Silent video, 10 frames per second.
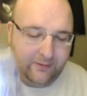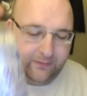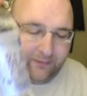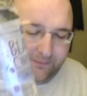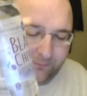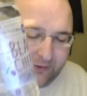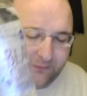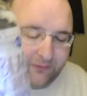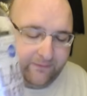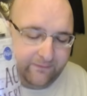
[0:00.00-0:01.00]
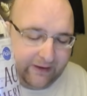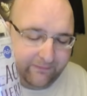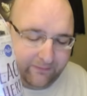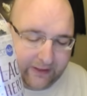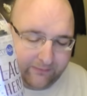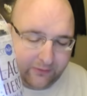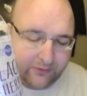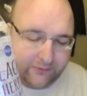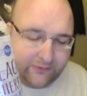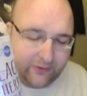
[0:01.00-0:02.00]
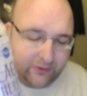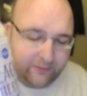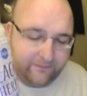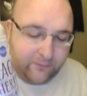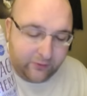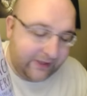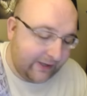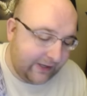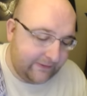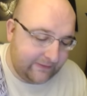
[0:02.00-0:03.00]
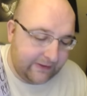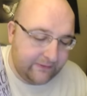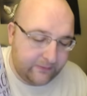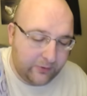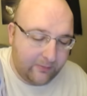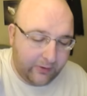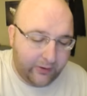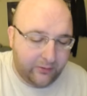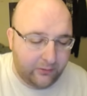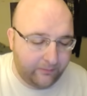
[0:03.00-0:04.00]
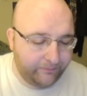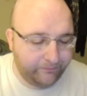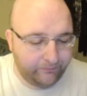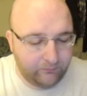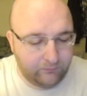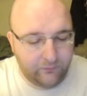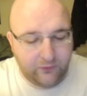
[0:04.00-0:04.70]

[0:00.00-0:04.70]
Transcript: The ones with the fake flavors are 49 cents per bottle. The